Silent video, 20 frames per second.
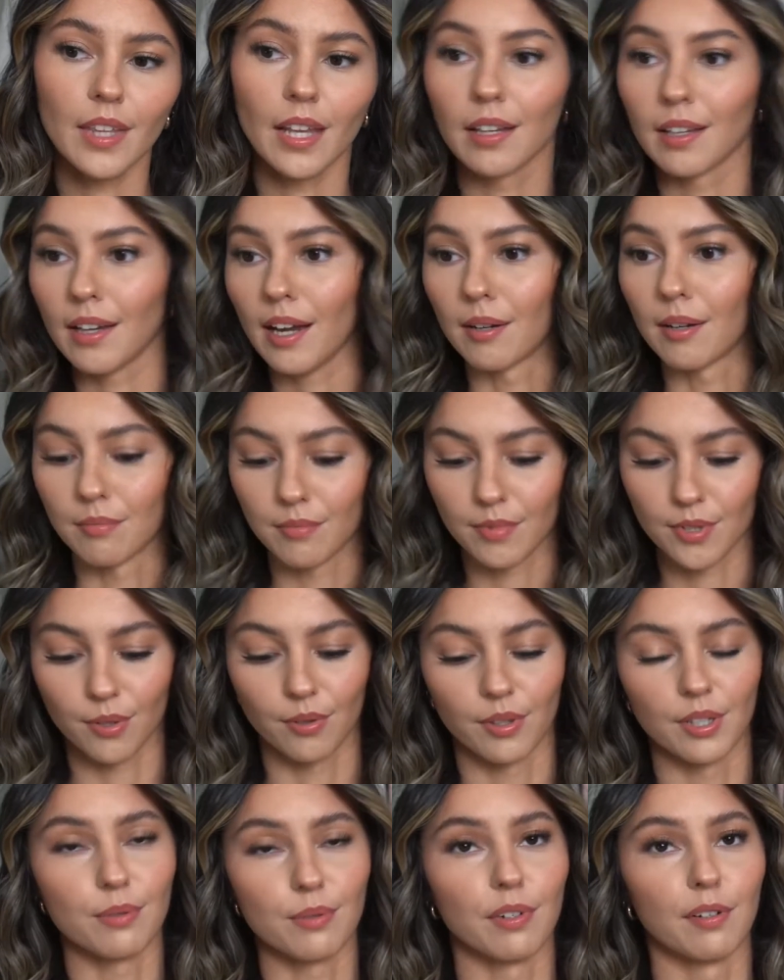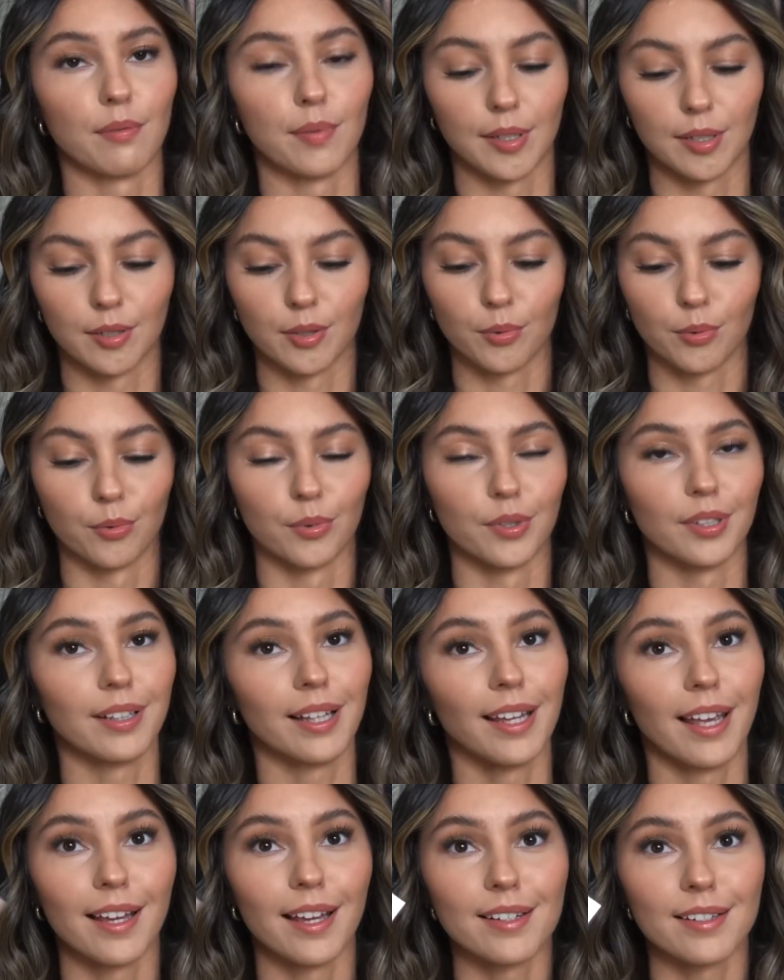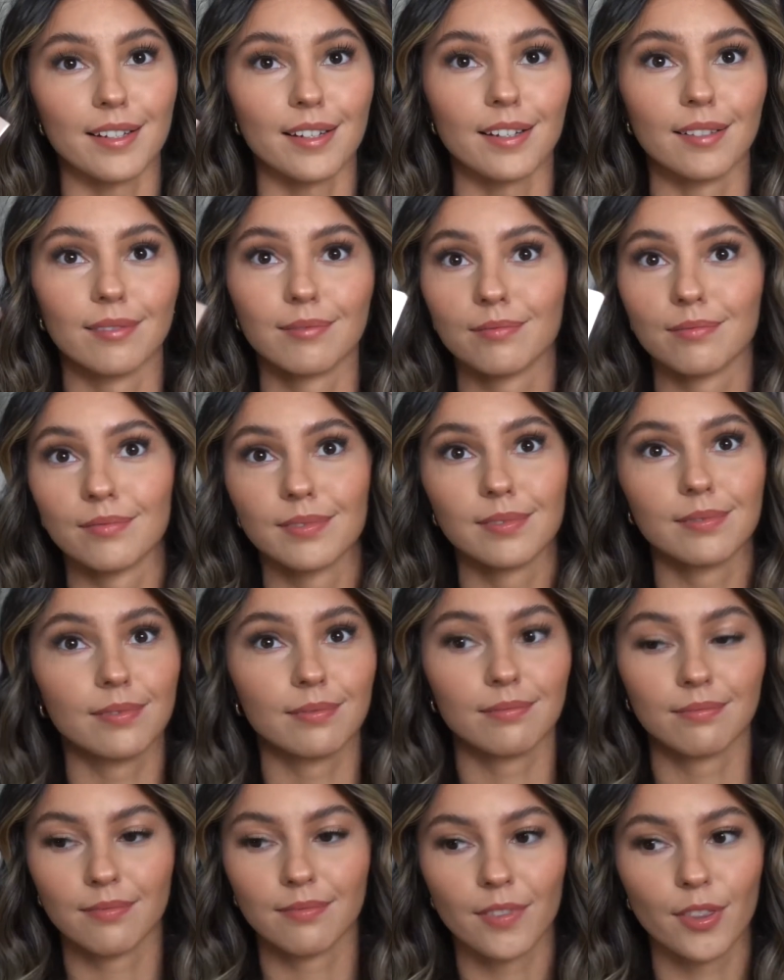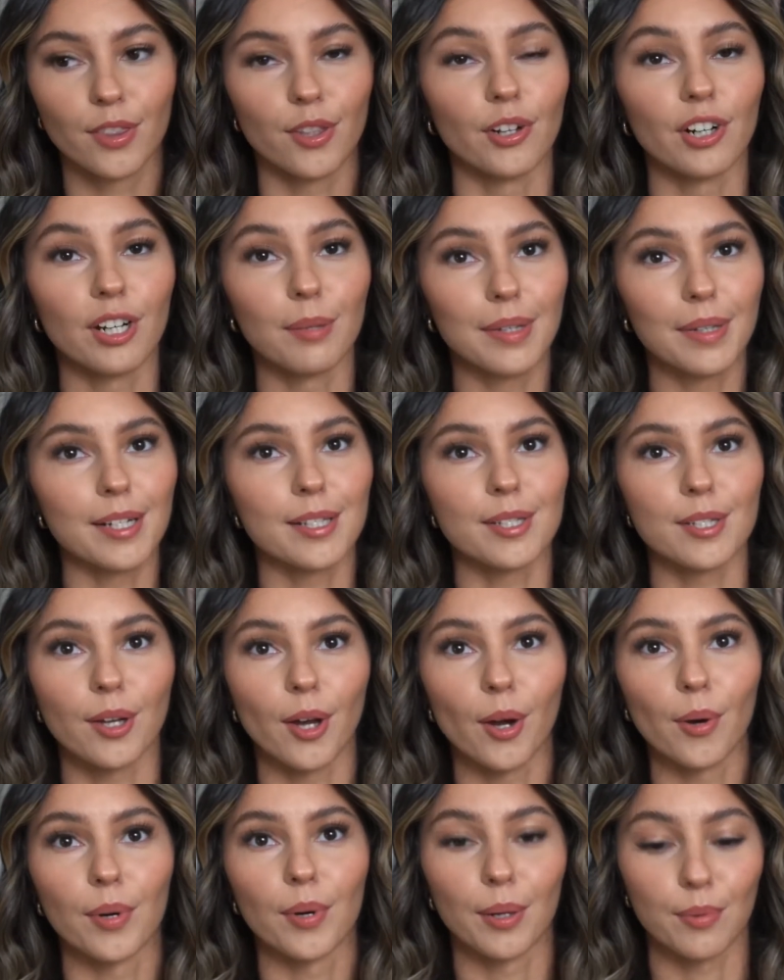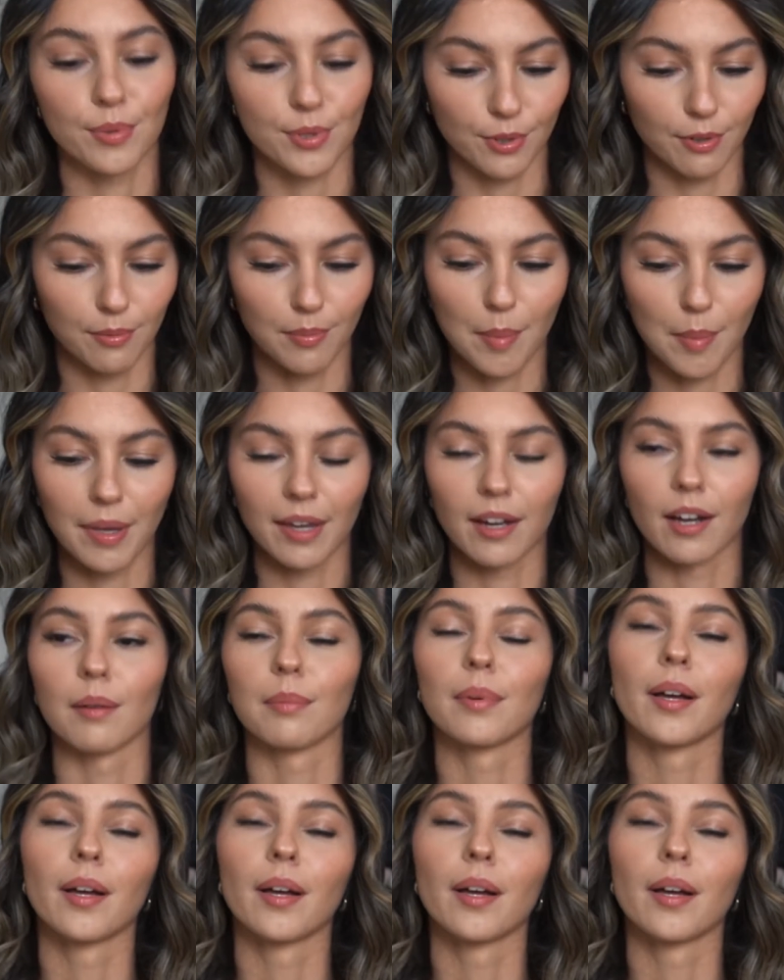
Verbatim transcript: yeah, so this would have been really handy thirty minutes ago when I was doing my makeup.